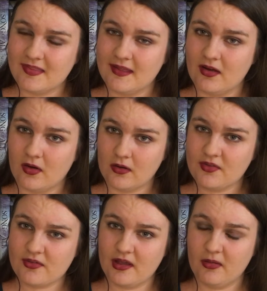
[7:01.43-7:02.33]
that art
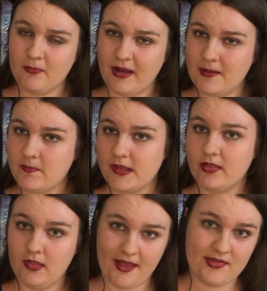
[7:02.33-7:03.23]
style might be
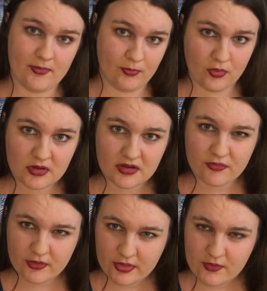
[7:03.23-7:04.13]
less important
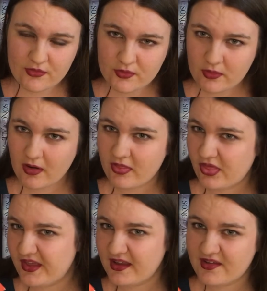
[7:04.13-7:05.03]
for those who are on the
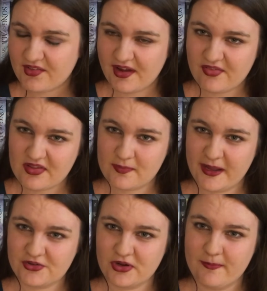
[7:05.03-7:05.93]
thinking side of the
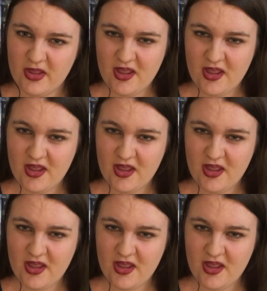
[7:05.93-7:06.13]
spectrum,